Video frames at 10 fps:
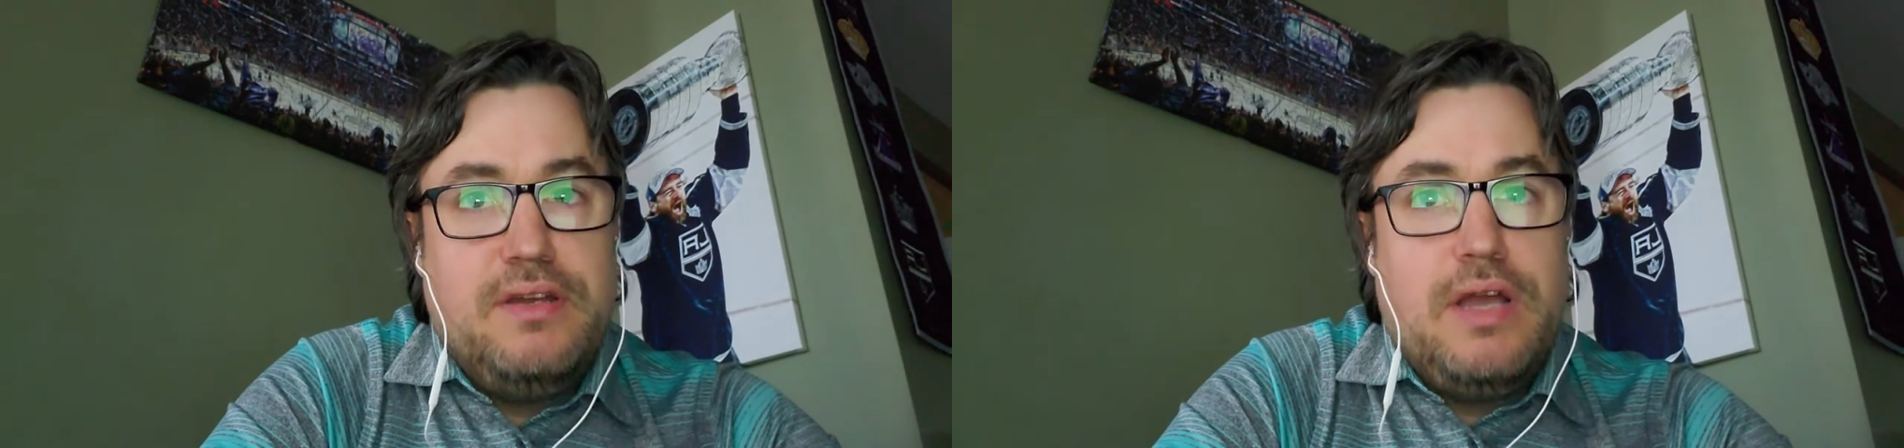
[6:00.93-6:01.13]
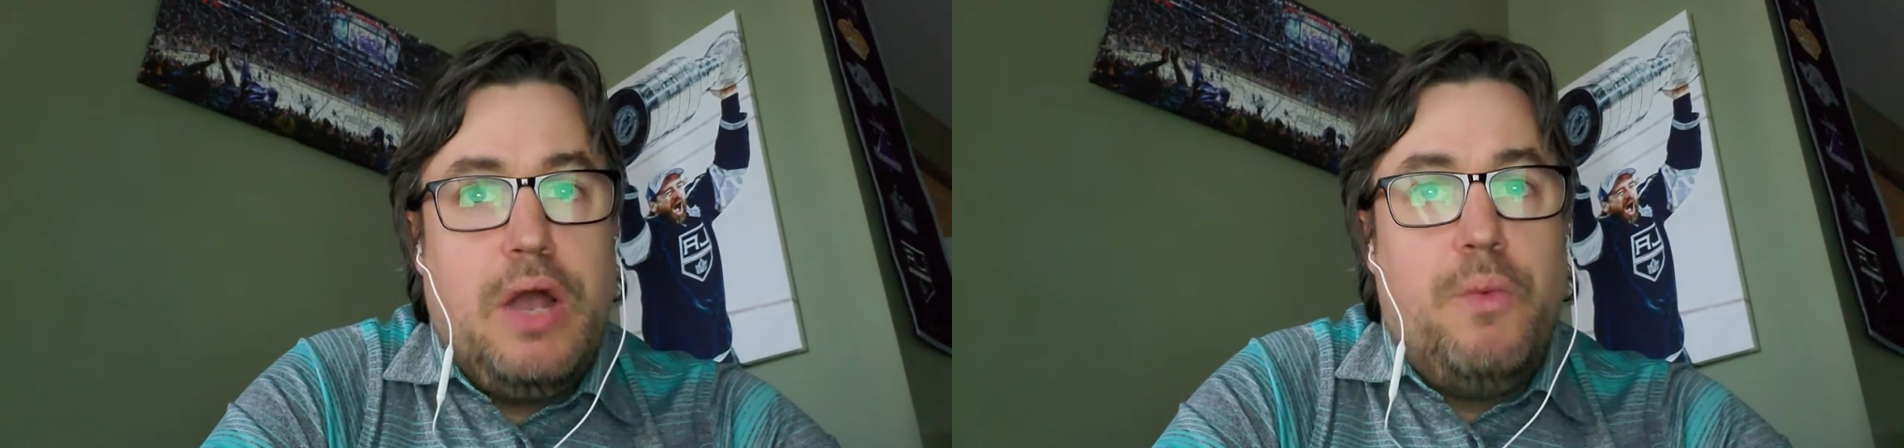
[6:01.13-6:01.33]

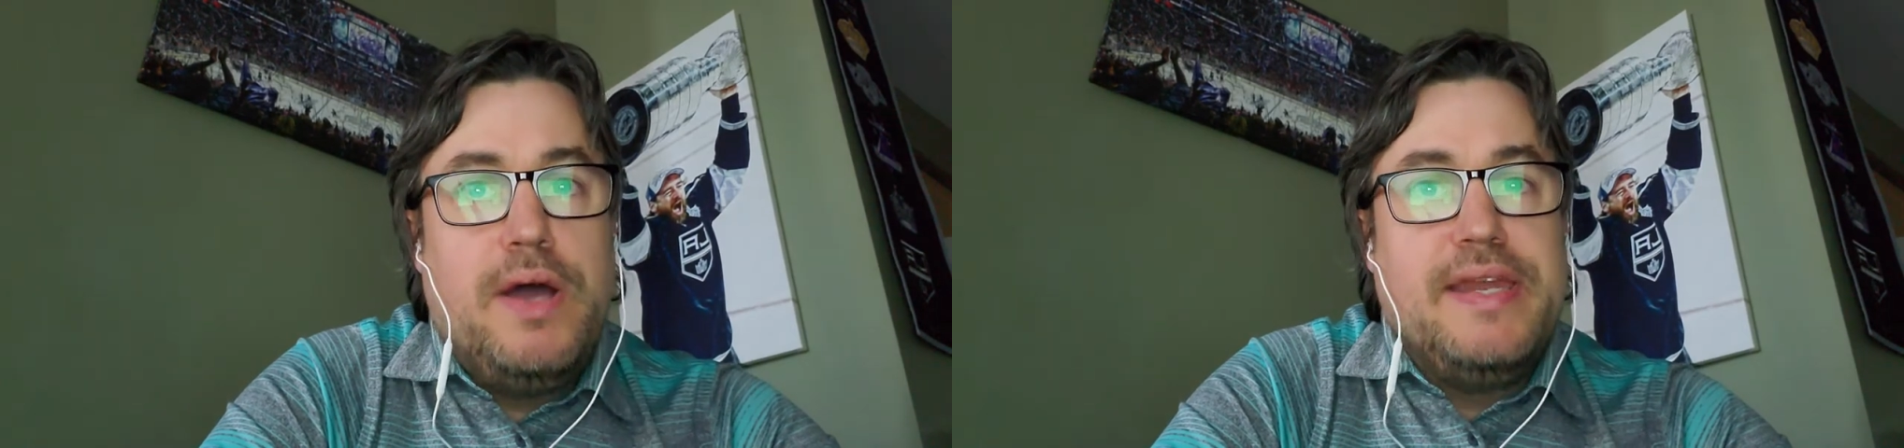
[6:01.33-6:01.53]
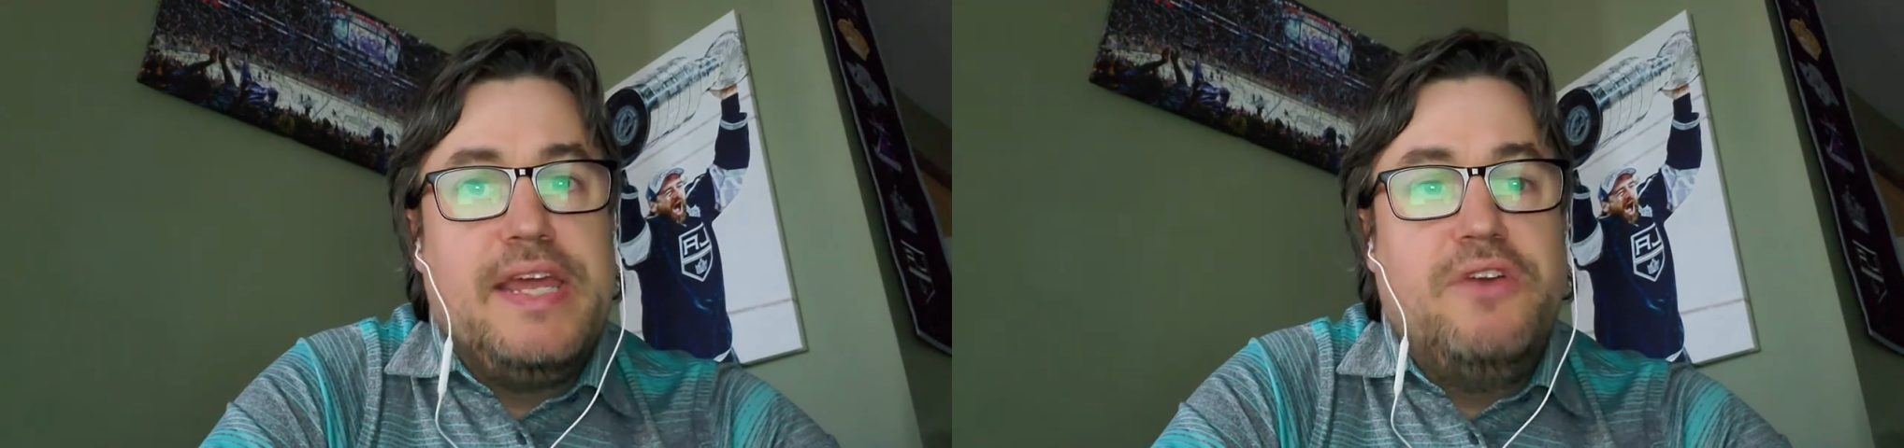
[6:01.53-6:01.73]
I
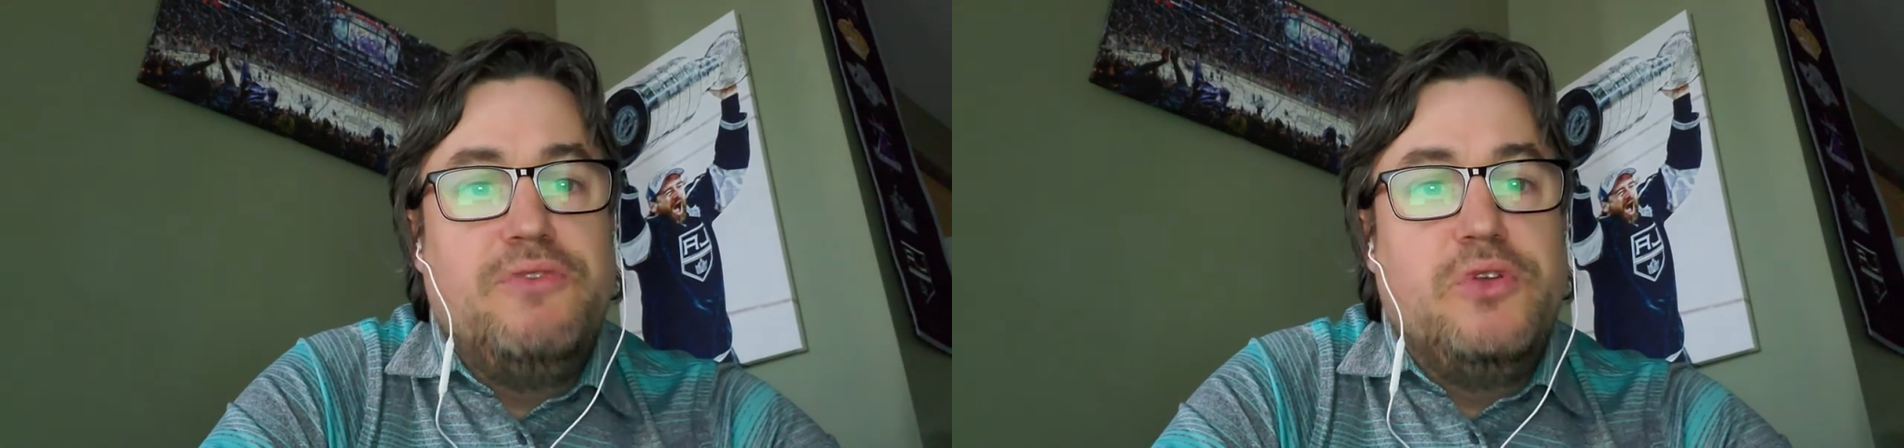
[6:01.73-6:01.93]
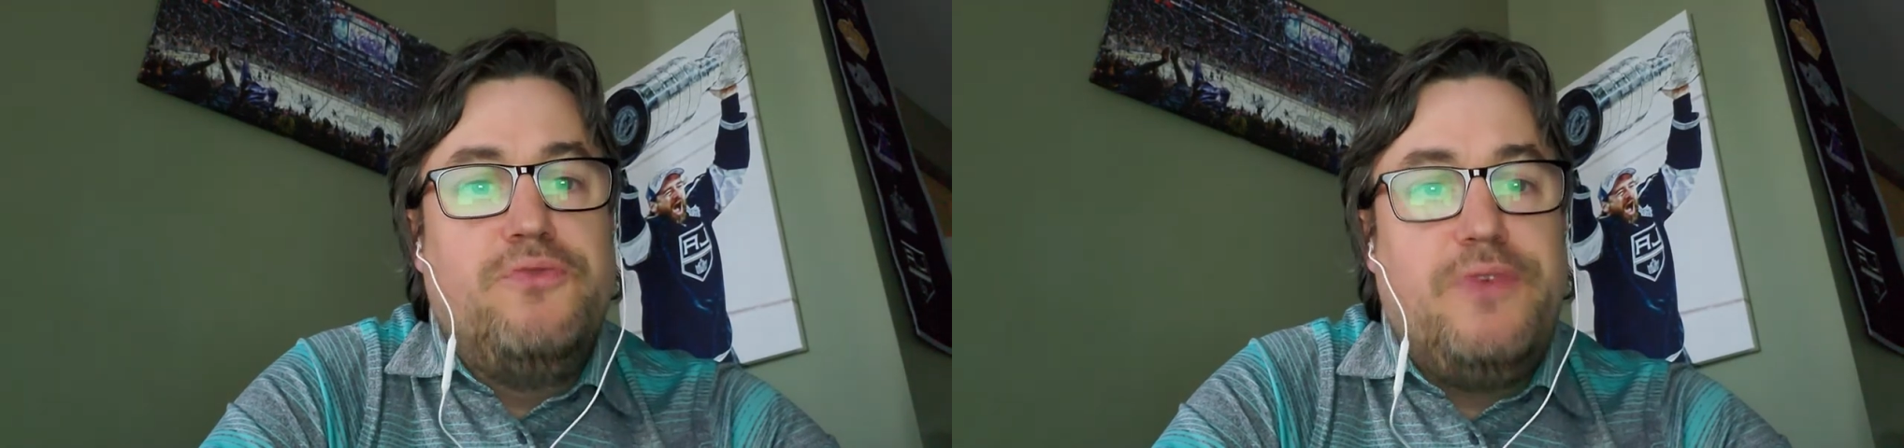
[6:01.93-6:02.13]
wanted to
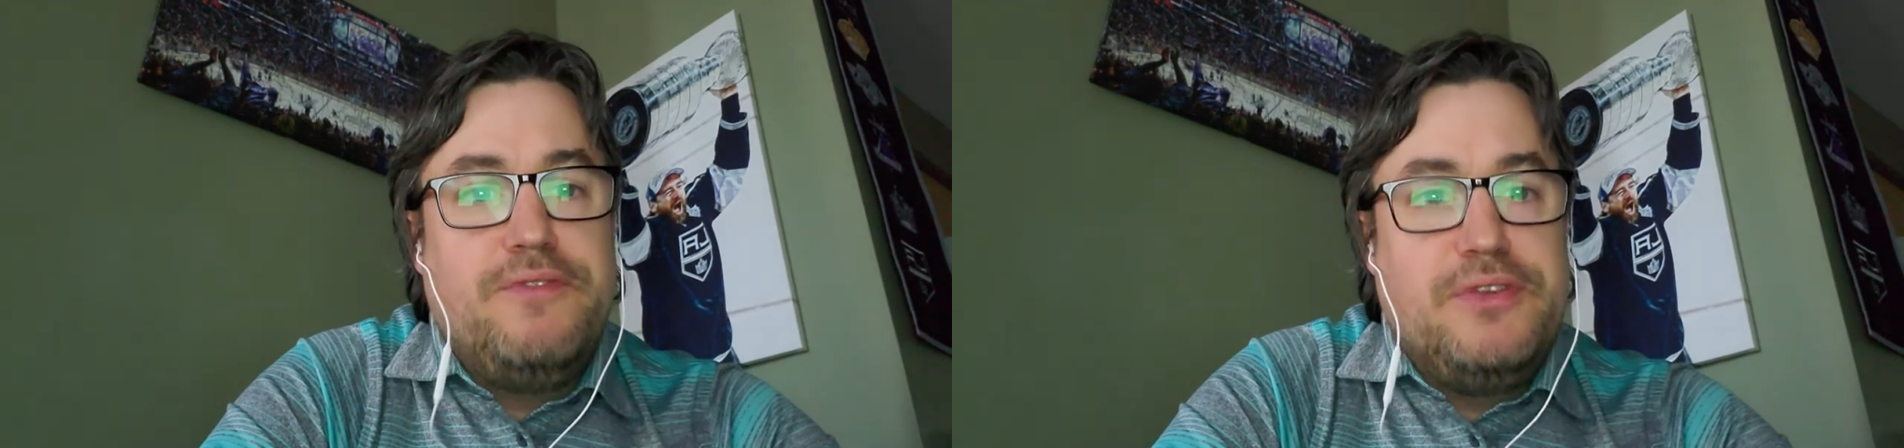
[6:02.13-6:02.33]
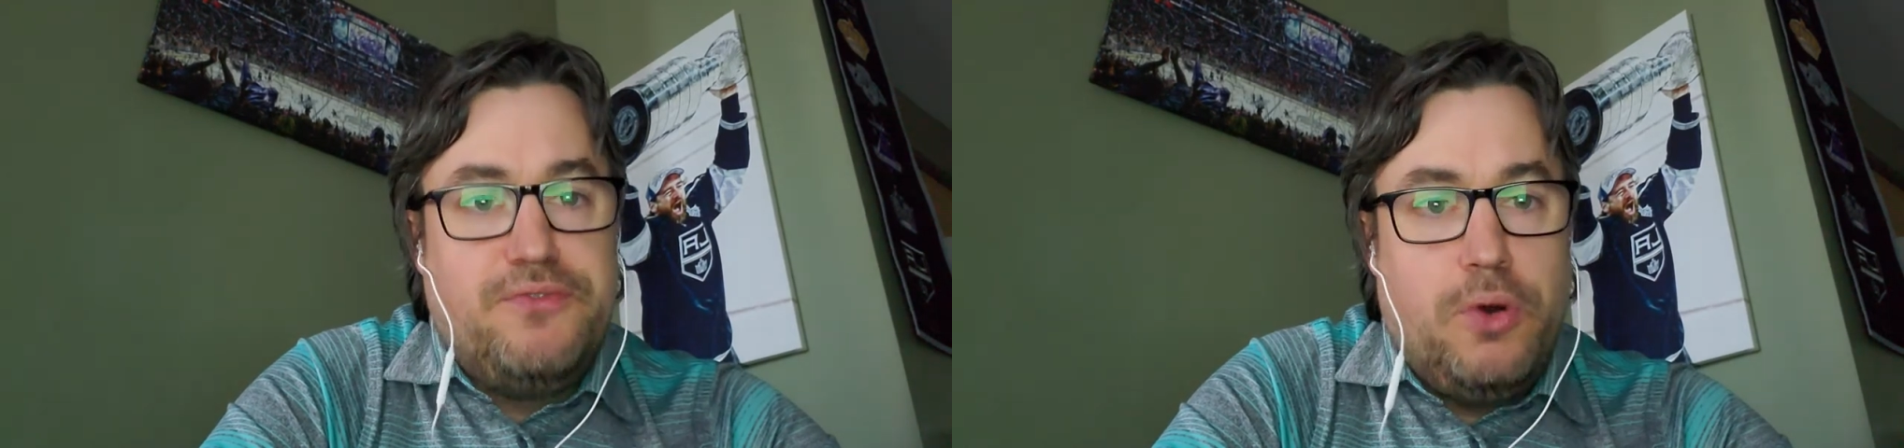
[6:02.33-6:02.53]
interview
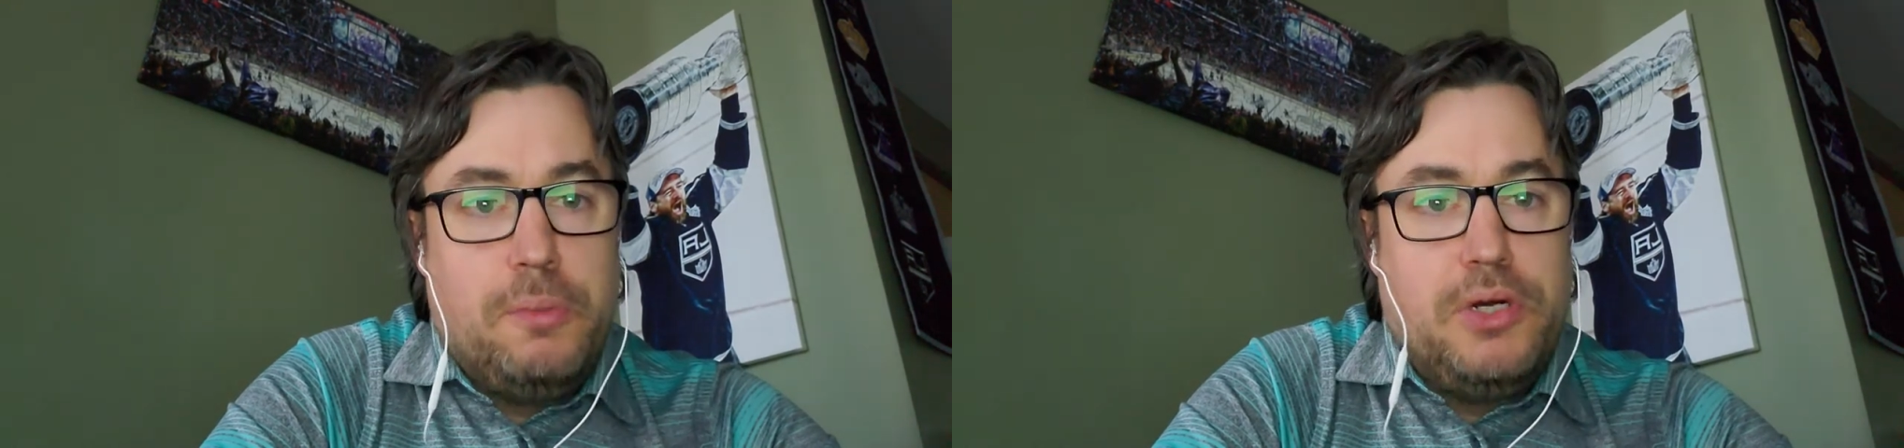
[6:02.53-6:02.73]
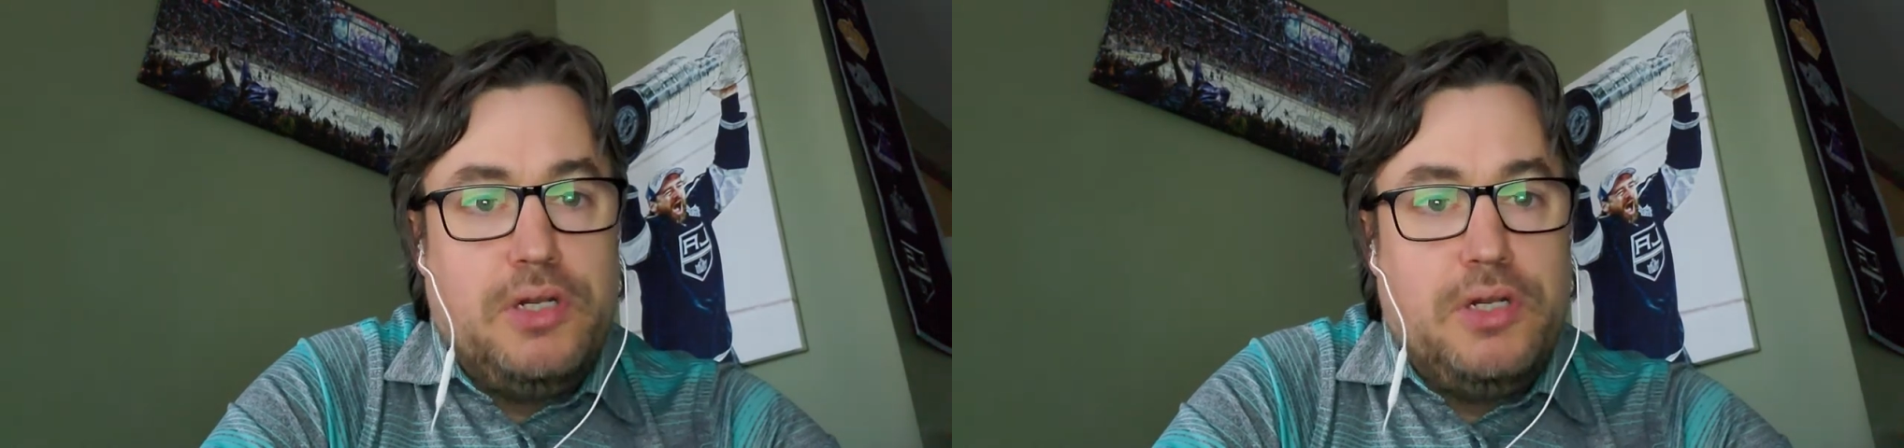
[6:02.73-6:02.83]
50 former